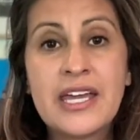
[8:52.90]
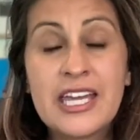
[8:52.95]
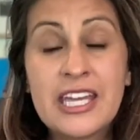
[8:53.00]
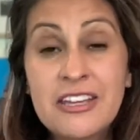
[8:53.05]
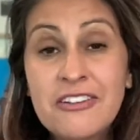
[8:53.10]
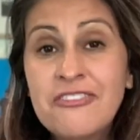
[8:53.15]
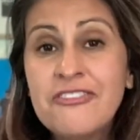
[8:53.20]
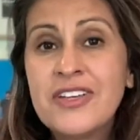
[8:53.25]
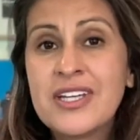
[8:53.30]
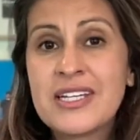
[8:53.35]

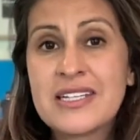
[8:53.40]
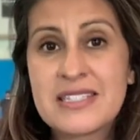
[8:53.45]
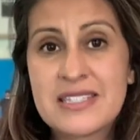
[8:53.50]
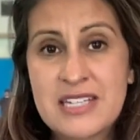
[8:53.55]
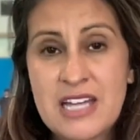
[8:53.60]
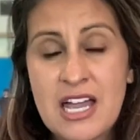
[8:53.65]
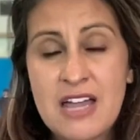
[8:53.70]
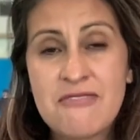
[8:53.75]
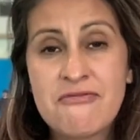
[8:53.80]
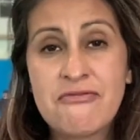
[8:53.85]
if it is
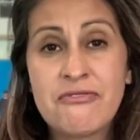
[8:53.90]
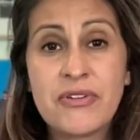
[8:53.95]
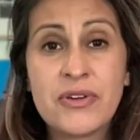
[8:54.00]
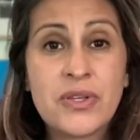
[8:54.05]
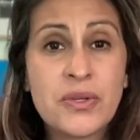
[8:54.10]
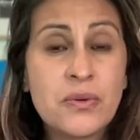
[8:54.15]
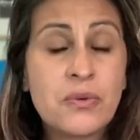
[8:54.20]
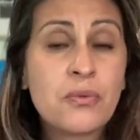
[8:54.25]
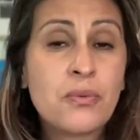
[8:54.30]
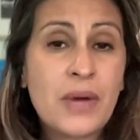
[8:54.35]
time for
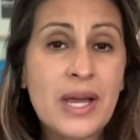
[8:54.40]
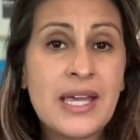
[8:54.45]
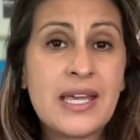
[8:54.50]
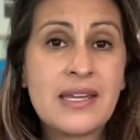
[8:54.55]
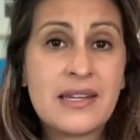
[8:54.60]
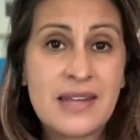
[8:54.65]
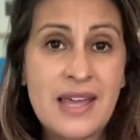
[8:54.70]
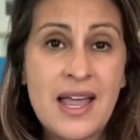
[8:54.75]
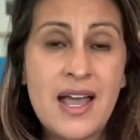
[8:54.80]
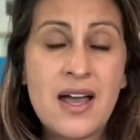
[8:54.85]
you
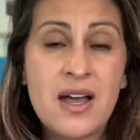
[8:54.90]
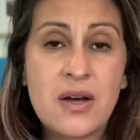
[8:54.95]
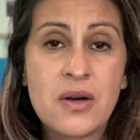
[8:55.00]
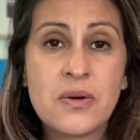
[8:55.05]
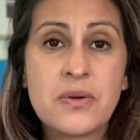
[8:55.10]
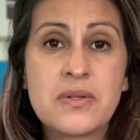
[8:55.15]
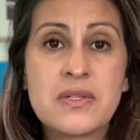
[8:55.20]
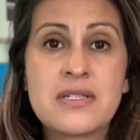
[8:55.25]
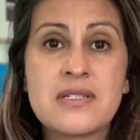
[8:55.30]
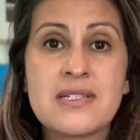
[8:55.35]
right
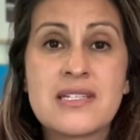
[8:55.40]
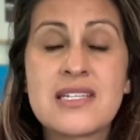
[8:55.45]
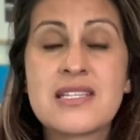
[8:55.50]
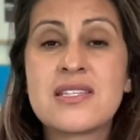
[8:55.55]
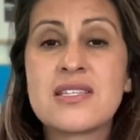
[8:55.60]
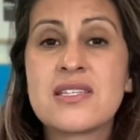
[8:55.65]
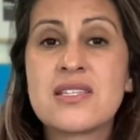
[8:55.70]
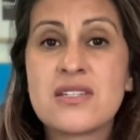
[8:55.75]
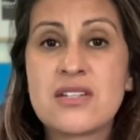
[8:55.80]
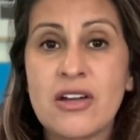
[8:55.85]
now to
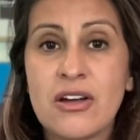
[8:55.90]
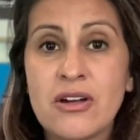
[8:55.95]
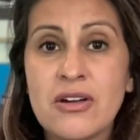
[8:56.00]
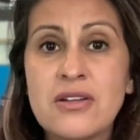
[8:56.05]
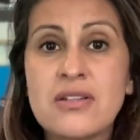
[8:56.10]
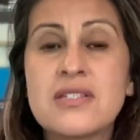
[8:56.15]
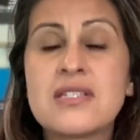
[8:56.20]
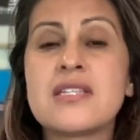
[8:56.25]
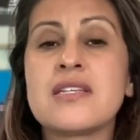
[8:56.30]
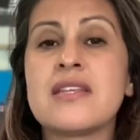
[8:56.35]

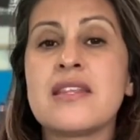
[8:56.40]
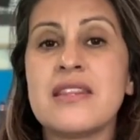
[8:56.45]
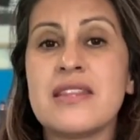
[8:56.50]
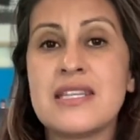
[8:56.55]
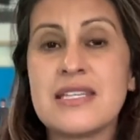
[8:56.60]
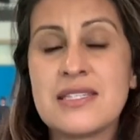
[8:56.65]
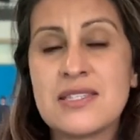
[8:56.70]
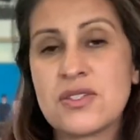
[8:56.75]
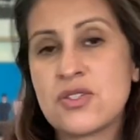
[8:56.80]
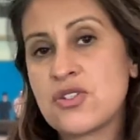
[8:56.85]
start
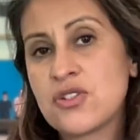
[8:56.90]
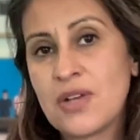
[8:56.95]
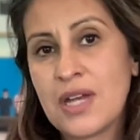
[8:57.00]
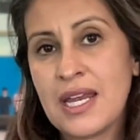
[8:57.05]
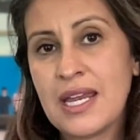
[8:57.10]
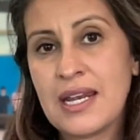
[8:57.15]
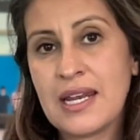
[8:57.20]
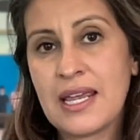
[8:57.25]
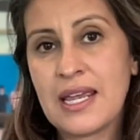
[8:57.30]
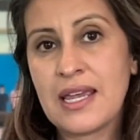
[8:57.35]
this
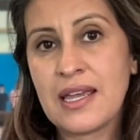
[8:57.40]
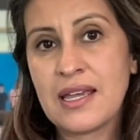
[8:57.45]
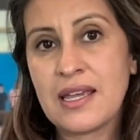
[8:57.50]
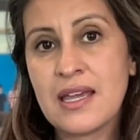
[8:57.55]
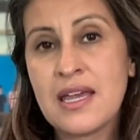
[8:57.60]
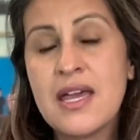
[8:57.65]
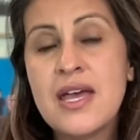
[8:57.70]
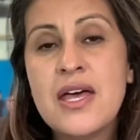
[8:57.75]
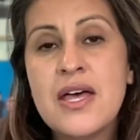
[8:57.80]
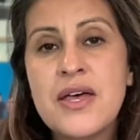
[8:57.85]

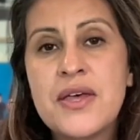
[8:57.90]
training